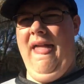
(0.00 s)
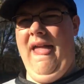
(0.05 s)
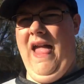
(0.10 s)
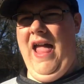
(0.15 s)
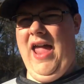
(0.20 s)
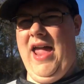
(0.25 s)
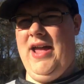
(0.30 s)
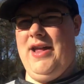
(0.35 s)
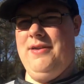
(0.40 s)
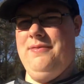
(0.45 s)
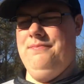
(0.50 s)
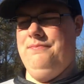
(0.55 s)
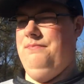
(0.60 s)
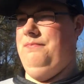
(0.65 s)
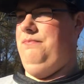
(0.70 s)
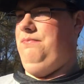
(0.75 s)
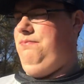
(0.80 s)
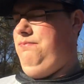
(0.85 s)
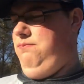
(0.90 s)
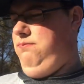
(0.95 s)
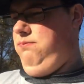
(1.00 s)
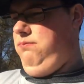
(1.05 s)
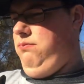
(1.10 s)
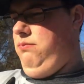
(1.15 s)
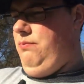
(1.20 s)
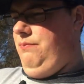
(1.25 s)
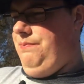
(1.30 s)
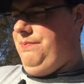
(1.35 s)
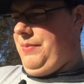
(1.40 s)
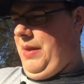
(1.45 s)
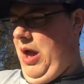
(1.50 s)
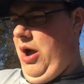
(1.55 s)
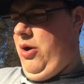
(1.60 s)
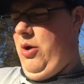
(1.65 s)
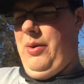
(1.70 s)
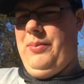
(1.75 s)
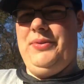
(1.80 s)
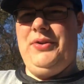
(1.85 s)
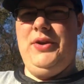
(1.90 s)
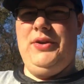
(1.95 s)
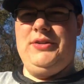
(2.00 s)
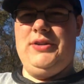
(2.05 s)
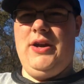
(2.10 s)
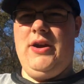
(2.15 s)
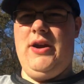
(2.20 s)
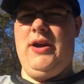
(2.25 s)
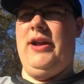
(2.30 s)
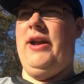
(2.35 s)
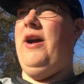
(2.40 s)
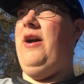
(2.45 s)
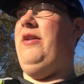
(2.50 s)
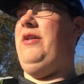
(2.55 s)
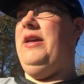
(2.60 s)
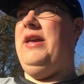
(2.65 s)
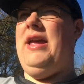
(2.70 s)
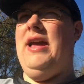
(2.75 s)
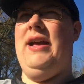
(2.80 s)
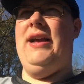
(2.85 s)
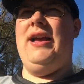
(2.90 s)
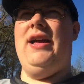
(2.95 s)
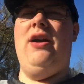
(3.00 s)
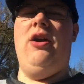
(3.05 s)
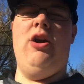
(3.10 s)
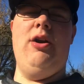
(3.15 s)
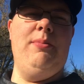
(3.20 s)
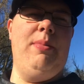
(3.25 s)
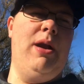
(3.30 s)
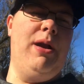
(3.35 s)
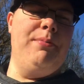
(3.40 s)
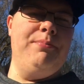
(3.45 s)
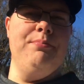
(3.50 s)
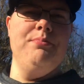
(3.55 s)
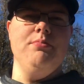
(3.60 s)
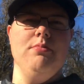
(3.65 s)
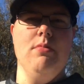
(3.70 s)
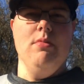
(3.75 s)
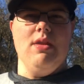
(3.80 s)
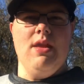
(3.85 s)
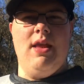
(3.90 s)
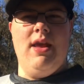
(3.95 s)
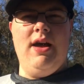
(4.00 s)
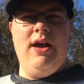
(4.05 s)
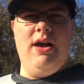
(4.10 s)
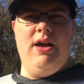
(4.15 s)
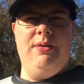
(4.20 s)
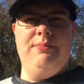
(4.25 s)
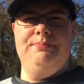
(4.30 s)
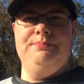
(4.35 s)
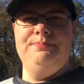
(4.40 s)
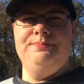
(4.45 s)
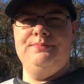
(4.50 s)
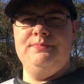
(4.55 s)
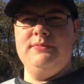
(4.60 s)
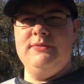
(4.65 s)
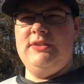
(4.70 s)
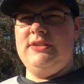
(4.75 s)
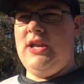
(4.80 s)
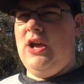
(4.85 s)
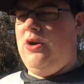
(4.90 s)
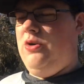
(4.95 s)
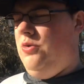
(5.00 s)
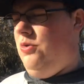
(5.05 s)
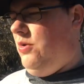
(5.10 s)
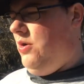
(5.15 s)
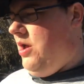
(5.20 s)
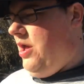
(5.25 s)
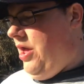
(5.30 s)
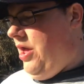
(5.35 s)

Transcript: And oh, I'm so sorry, golly, I got a heartburn. Um, so